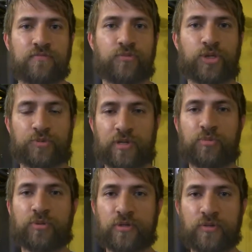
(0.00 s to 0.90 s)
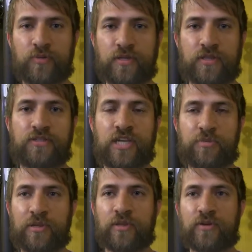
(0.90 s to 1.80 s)
Push Pedal Pull with
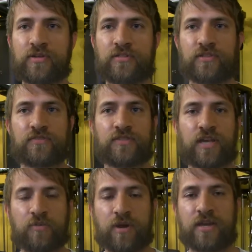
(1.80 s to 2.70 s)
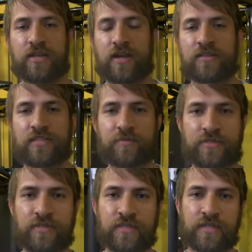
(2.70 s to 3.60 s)
JP Lawrence of Sound Body
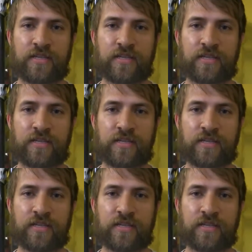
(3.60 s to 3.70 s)
Concepts.